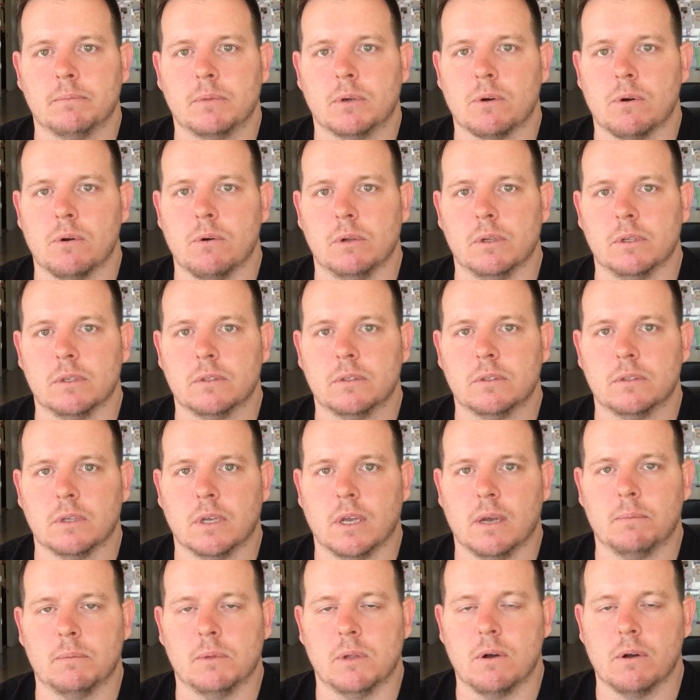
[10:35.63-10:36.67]
crawlers to
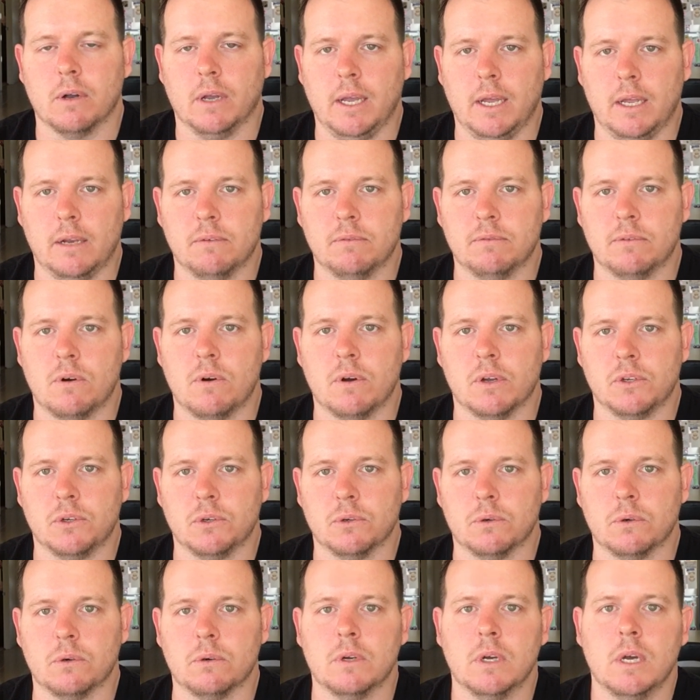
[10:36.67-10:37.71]
come along and find
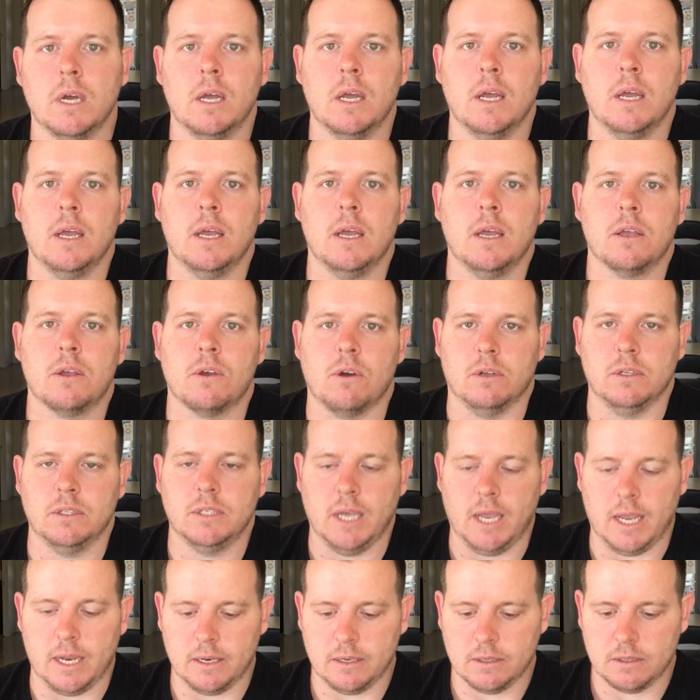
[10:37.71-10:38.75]
your
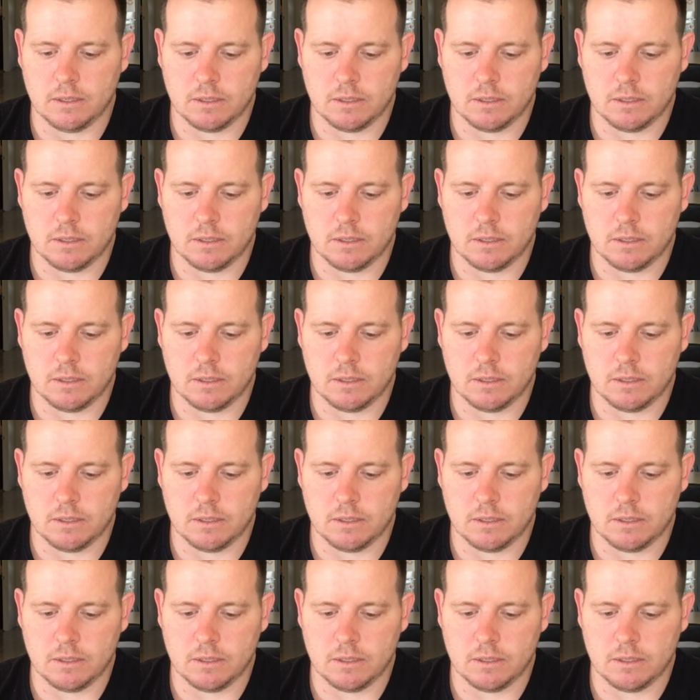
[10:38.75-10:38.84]
content.